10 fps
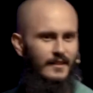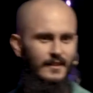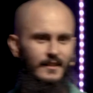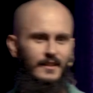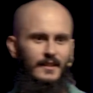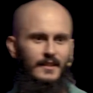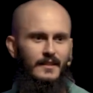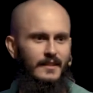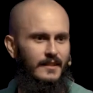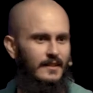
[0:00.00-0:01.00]

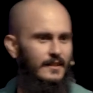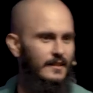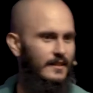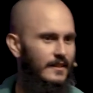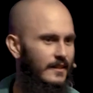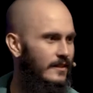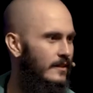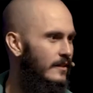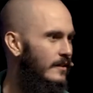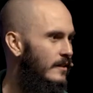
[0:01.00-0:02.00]

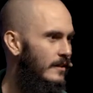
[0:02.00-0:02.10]
(silence)